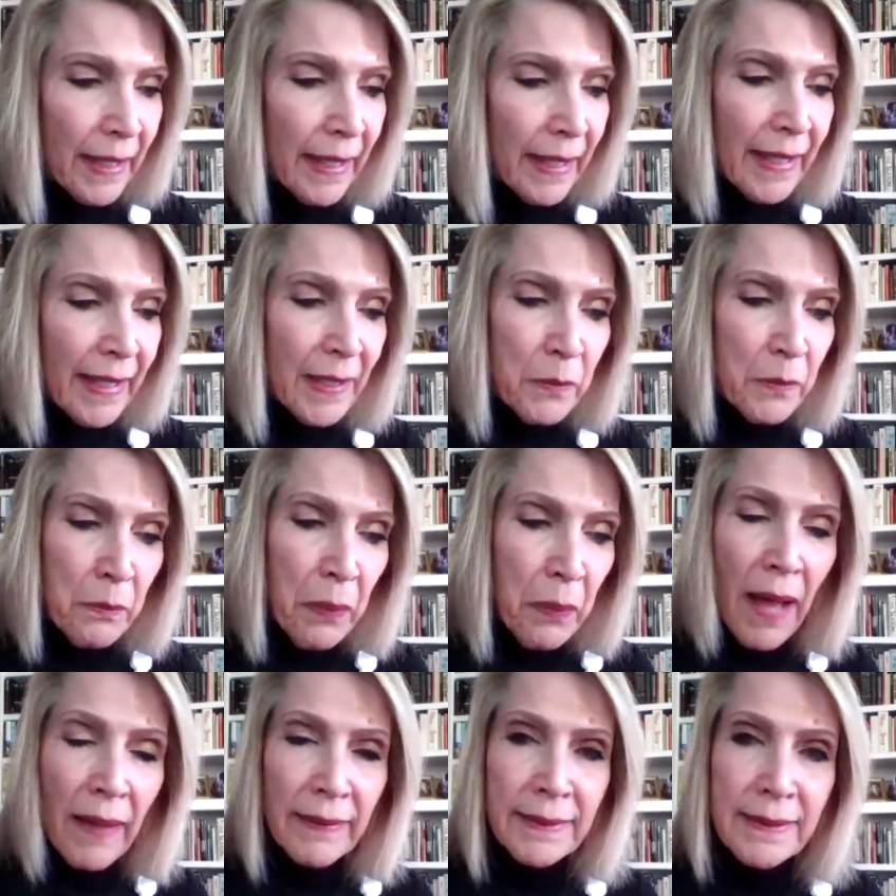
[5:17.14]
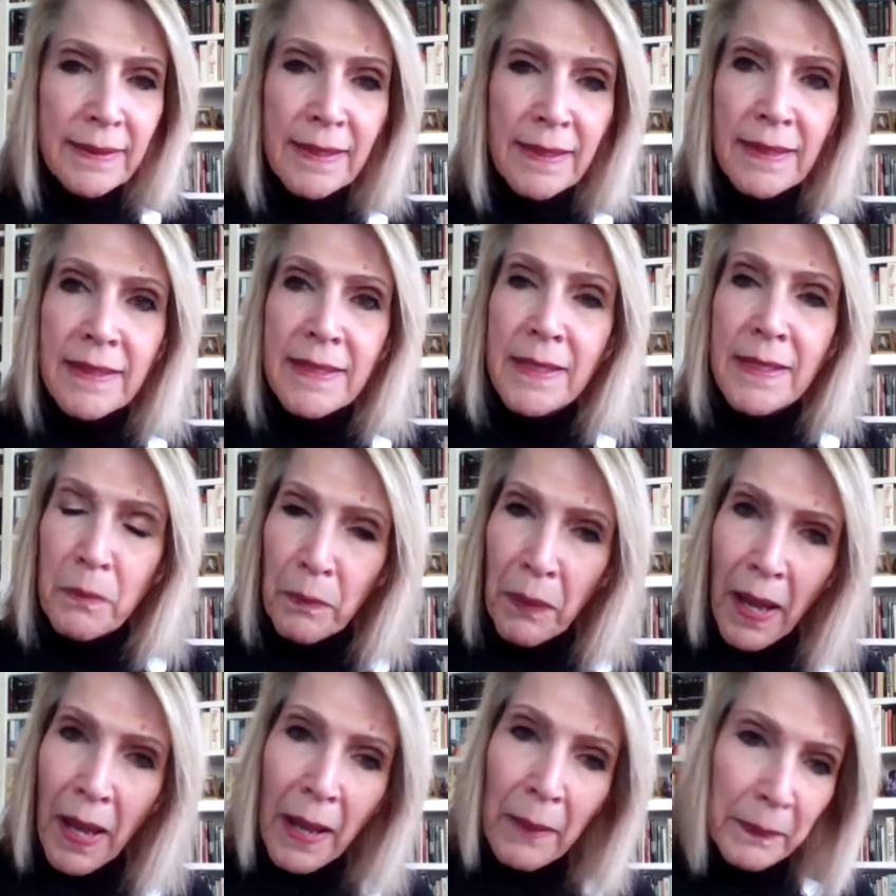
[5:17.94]
in politics and
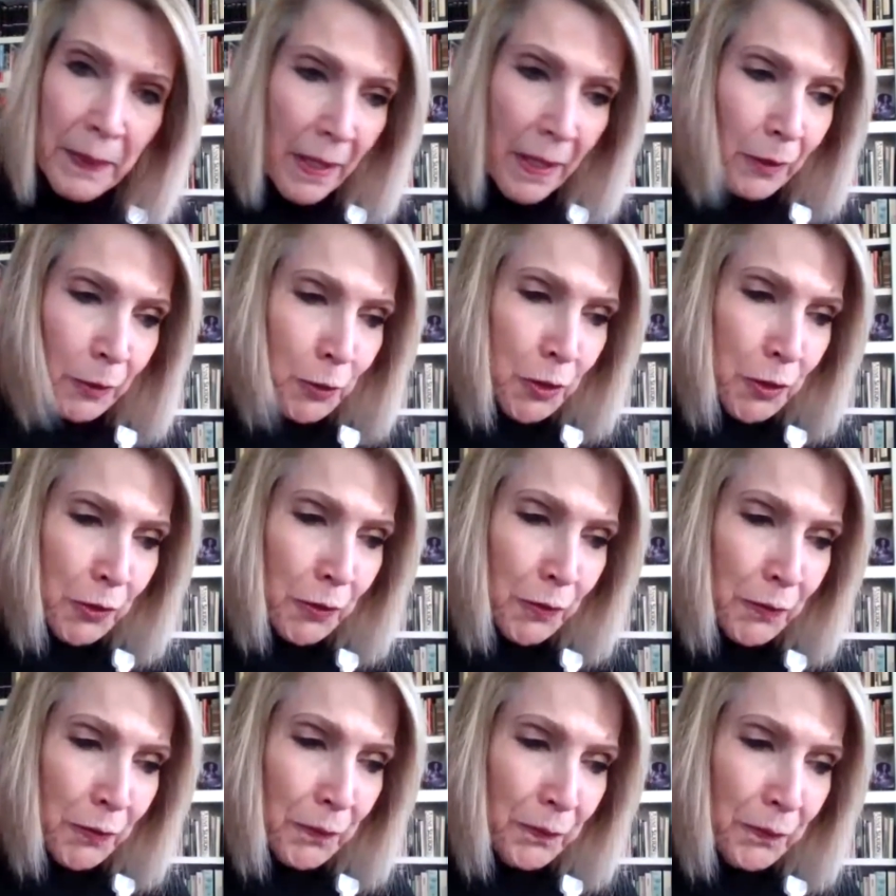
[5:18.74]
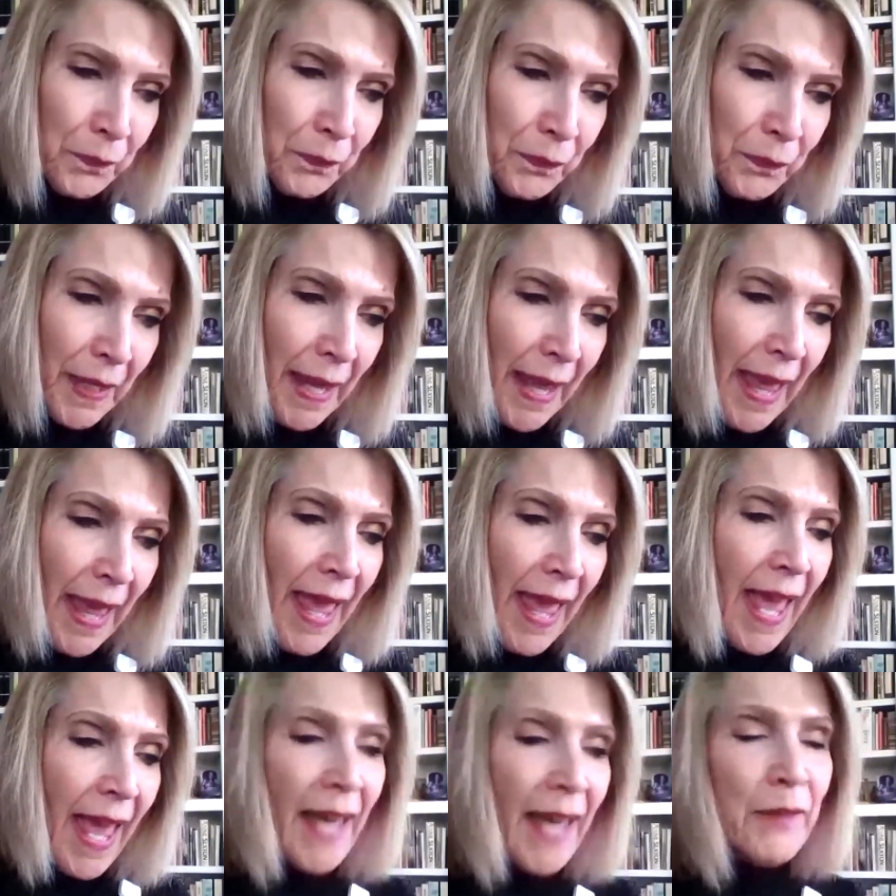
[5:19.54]
pop culture.
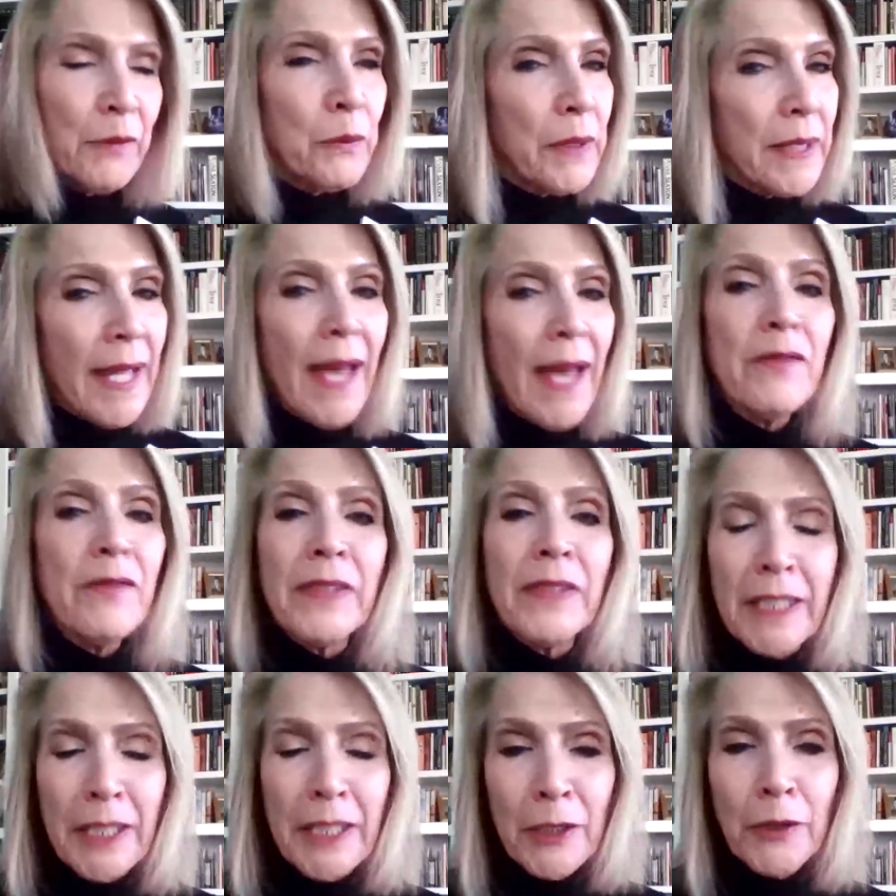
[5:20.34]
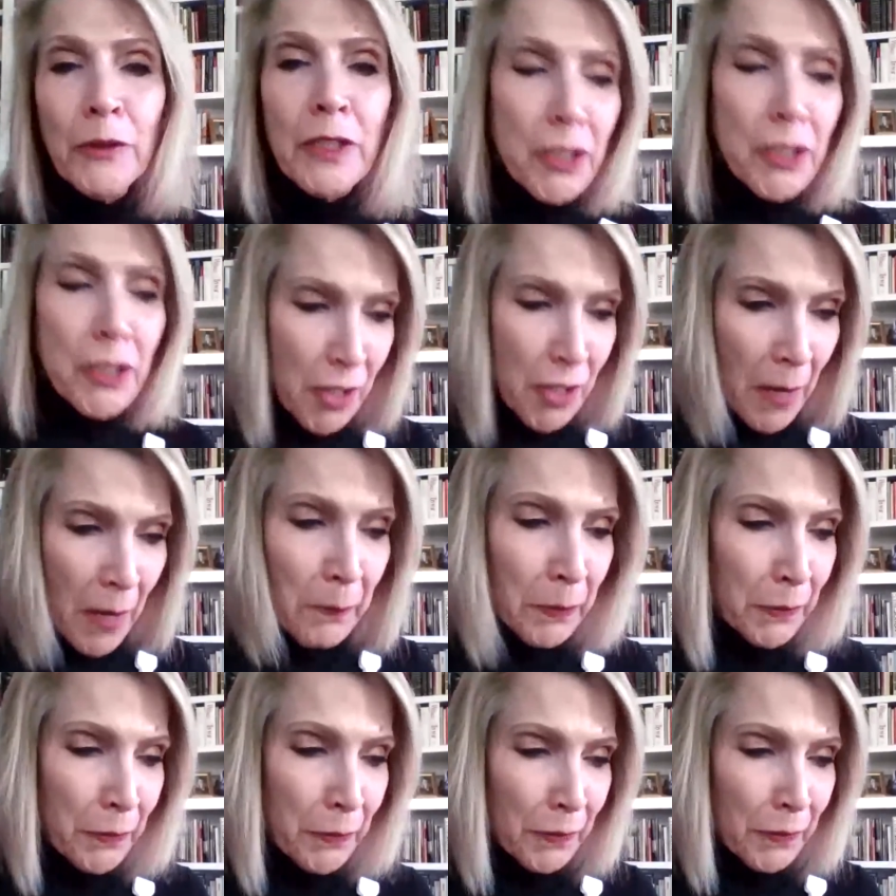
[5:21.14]
And we have Kira
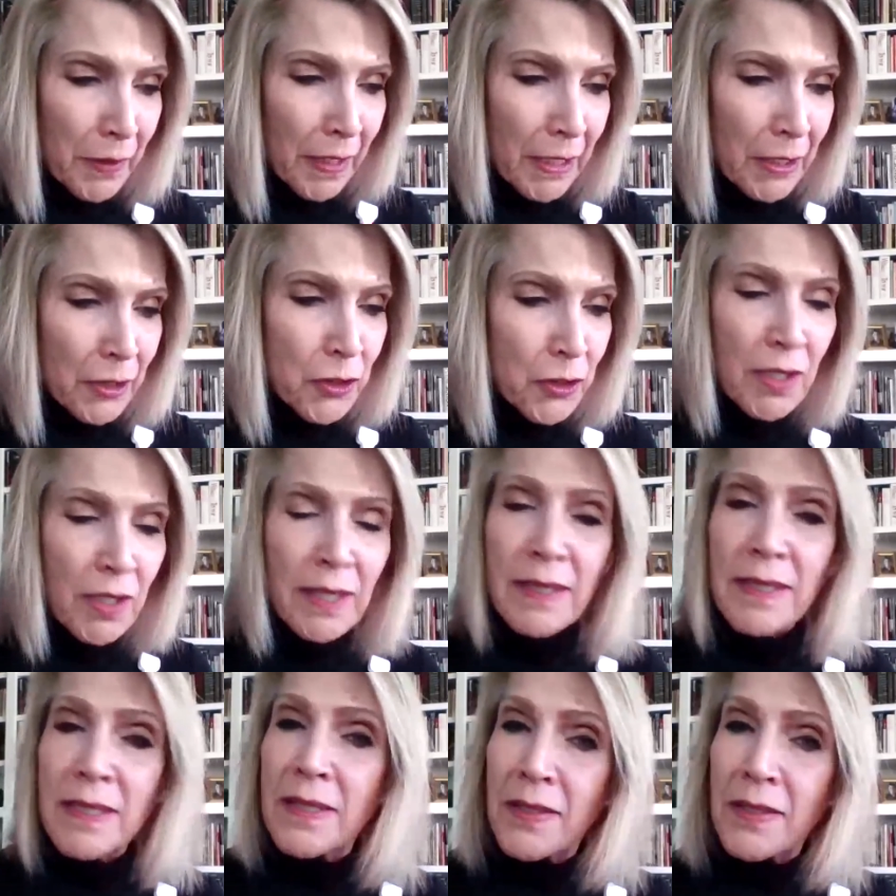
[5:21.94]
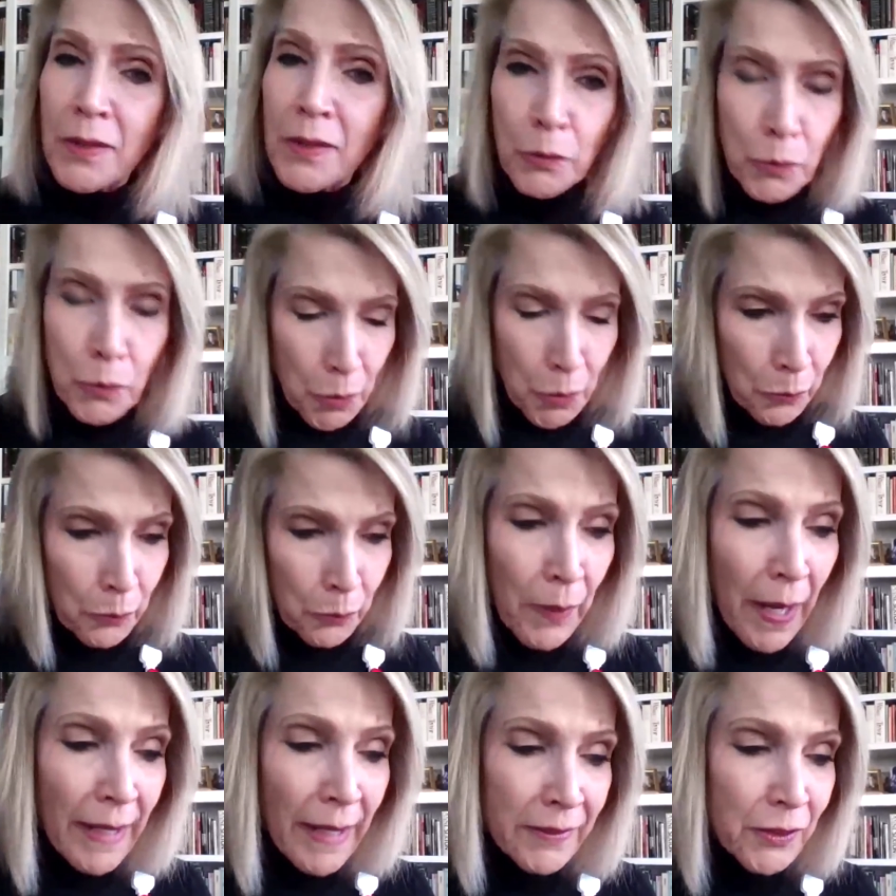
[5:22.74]
Shepard. She is the
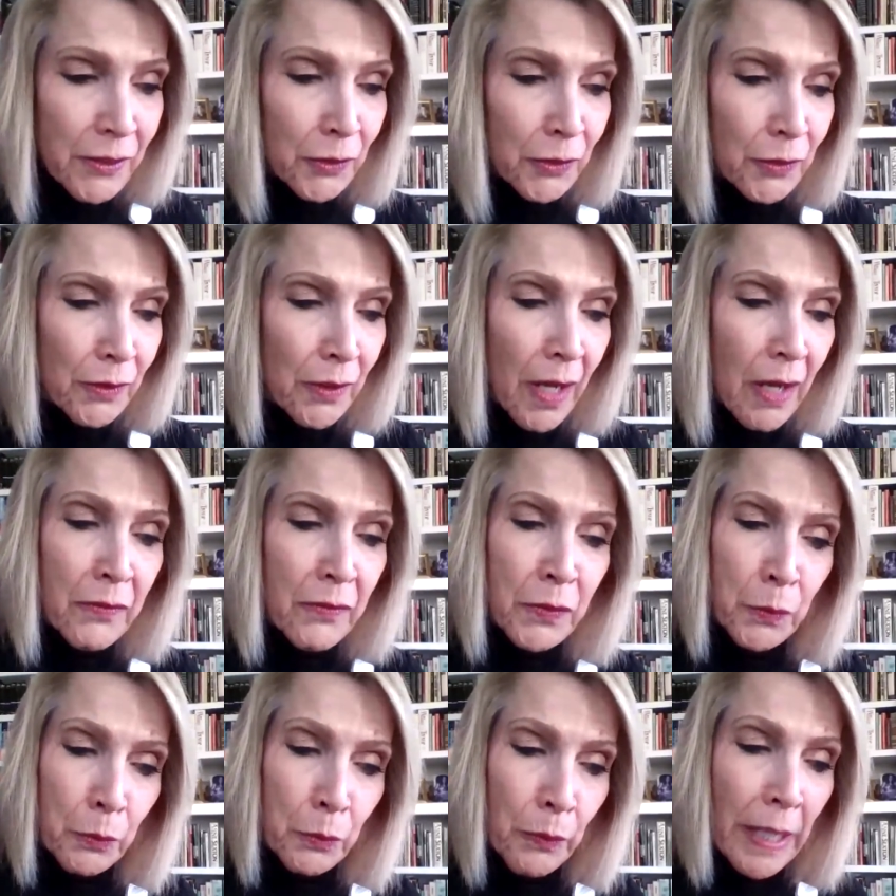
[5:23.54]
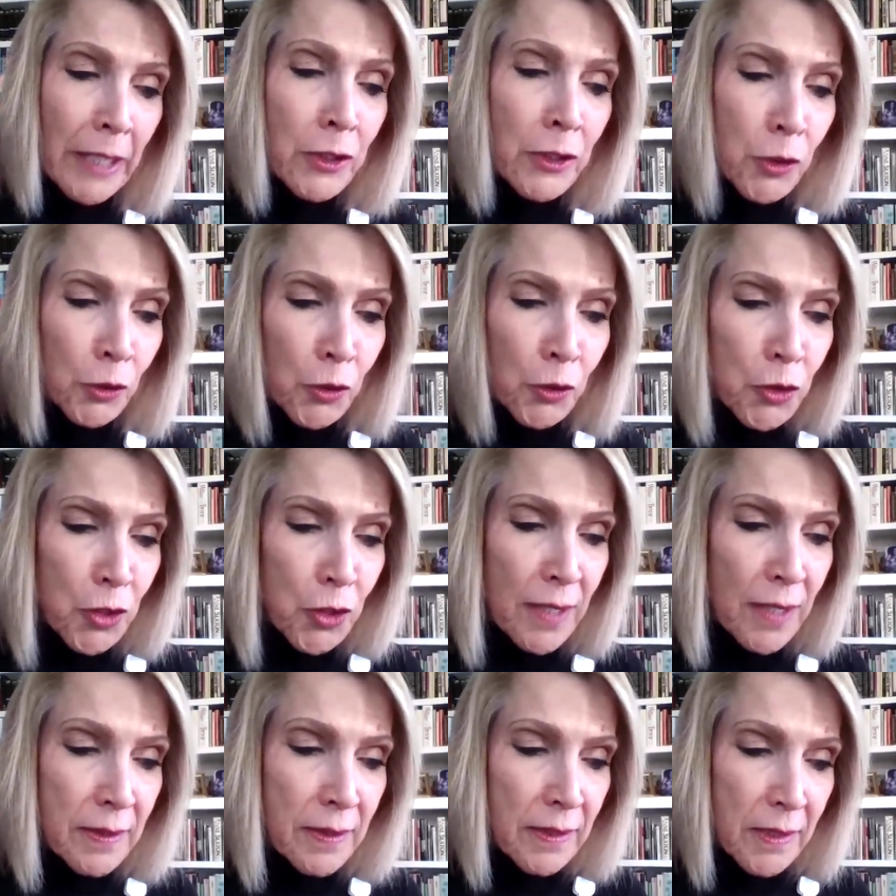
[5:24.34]
director of the Racial
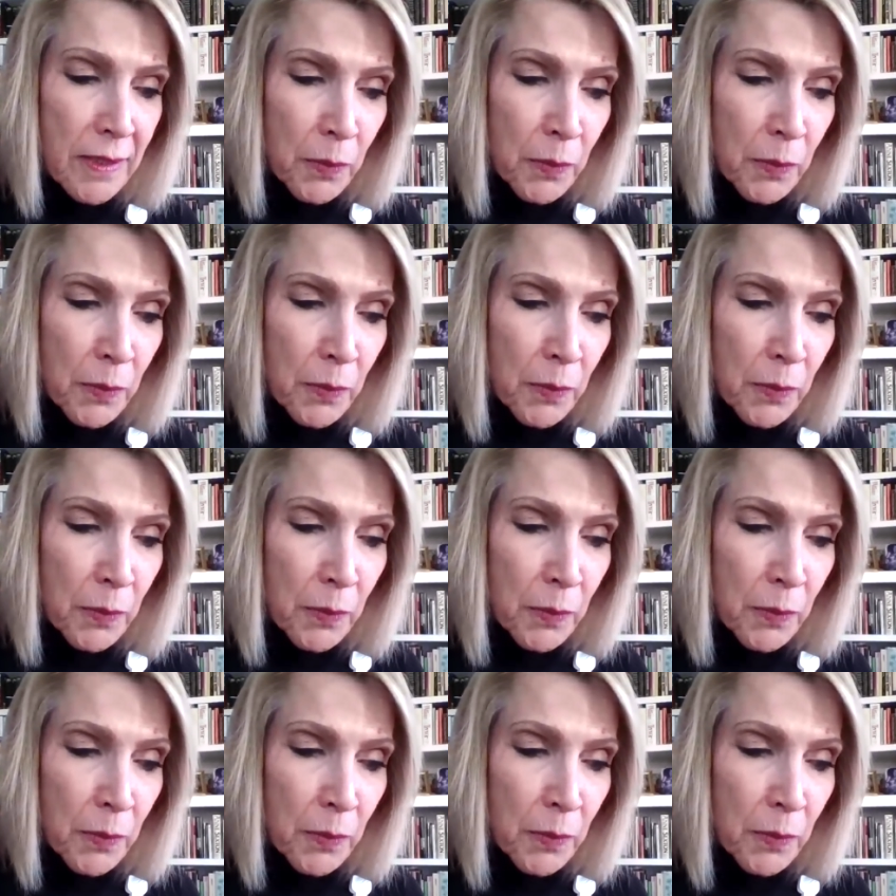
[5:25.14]
Justice